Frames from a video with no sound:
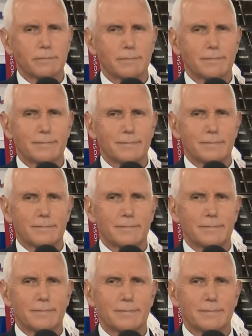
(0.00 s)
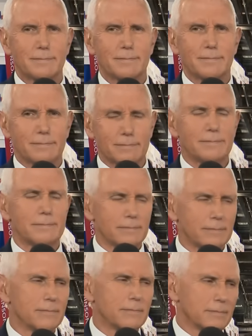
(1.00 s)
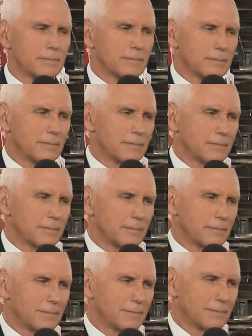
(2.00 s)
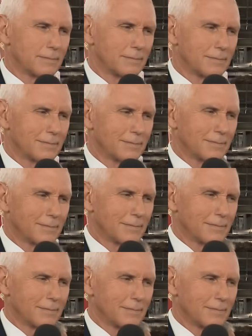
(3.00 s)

[no speech]